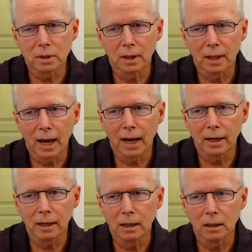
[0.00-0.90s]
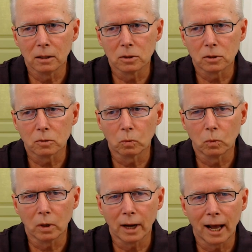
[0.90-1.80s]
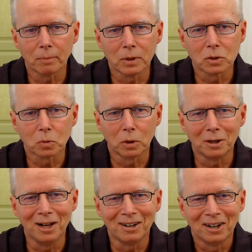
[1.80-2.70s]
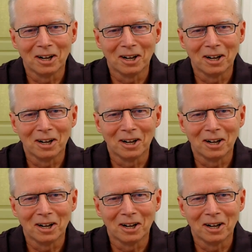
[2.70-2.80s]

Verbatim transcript: than that is what happens when